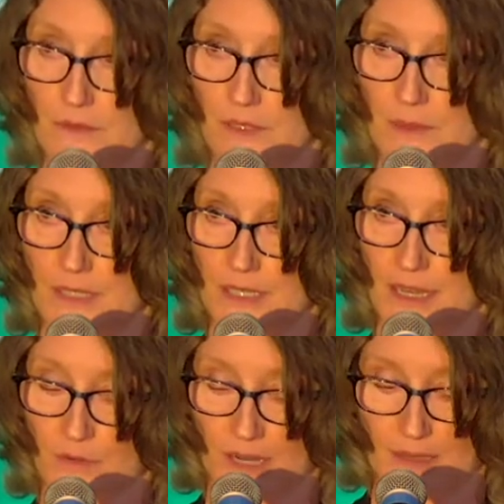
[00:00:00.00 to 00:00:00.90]
Let me say
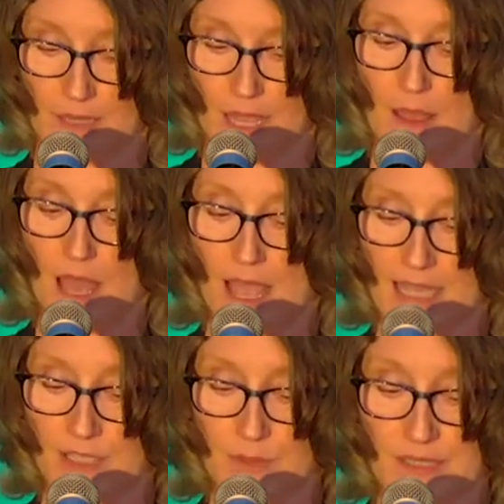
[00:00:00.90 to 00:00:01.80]
it again.
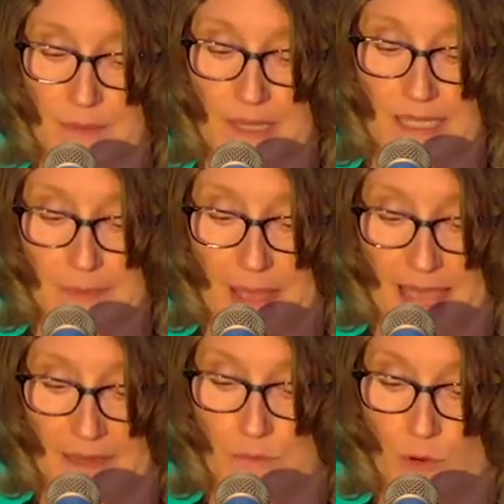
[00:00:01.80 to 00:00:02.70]
Ahasuerus is
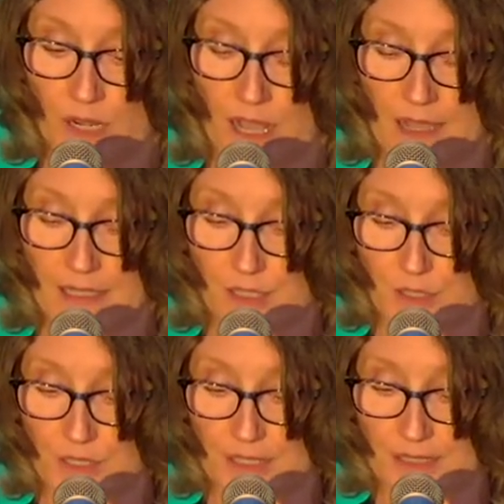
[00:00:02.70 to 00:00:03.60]
bad, Mordecai is
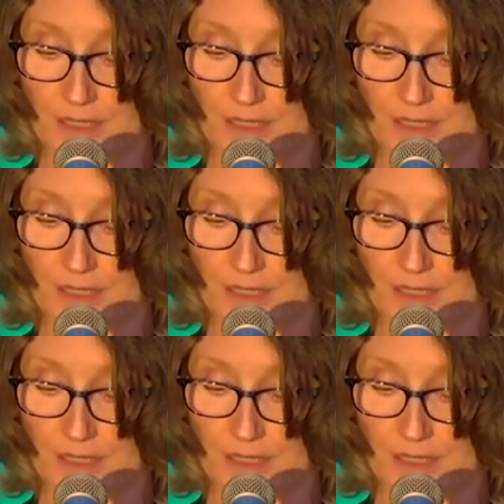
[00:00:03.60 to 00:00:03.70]
good.